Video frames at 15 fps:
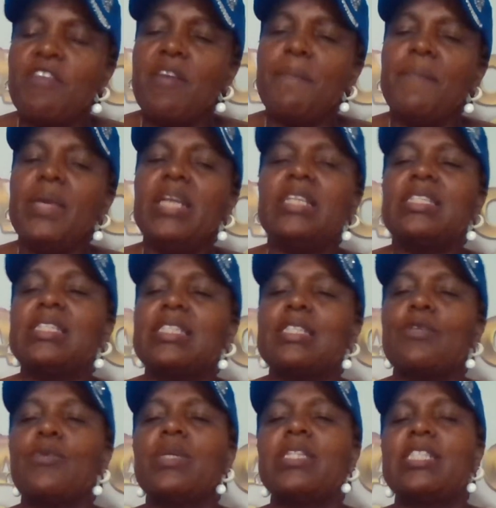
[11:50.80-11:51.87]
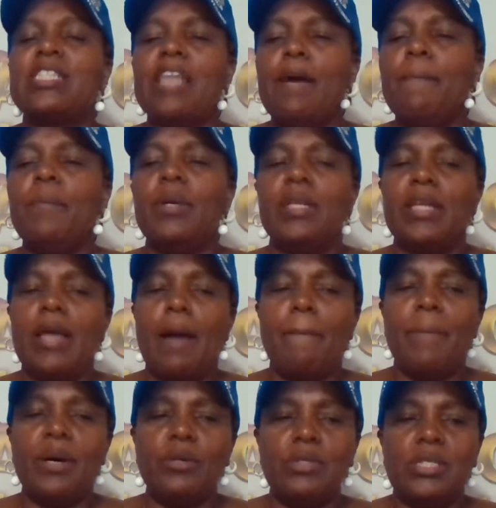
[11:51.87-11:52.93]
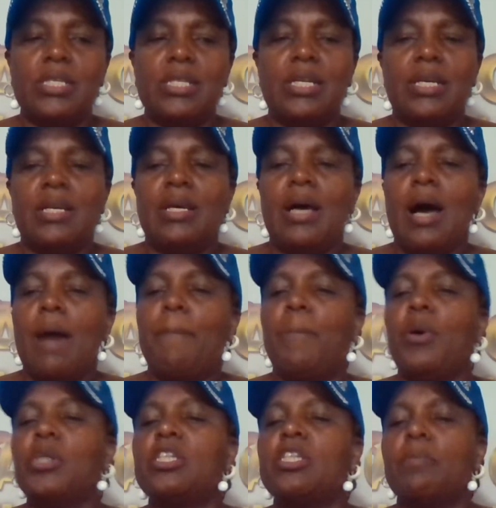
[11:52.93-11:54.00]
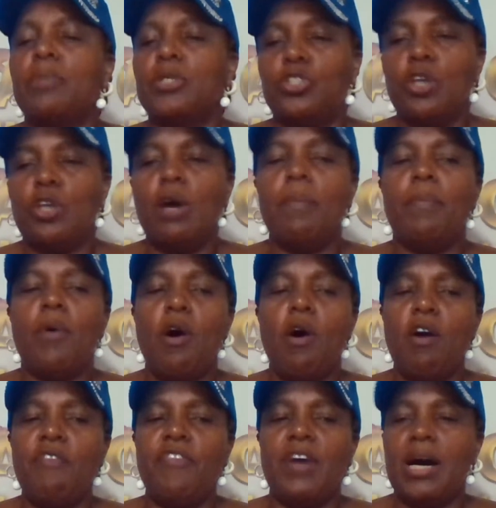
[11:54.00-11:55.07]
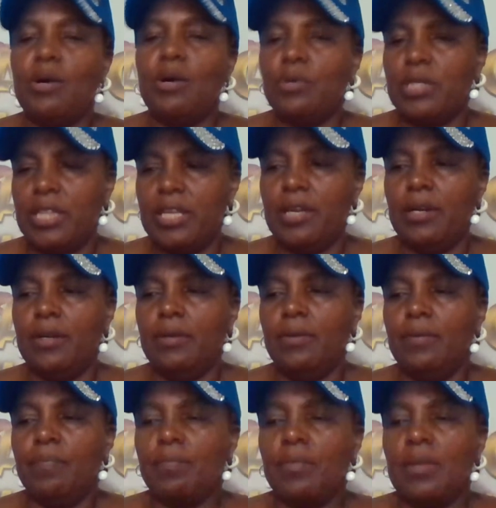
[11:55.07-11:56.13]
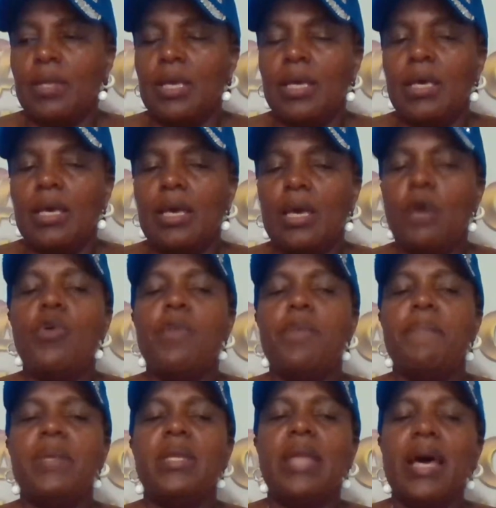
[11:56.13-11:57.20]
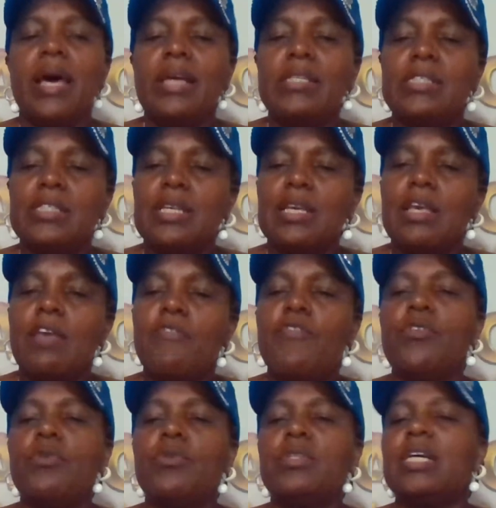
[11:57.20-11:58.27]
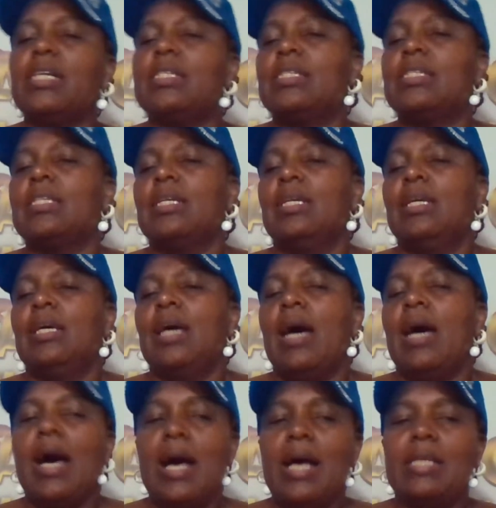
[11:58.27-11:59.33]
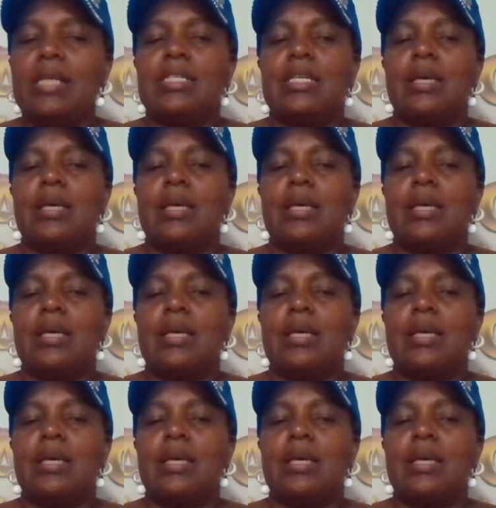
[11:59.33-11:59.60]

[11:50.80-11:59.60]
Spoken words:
meet with somebody about a possible job offer out there, it would be nice if you just ask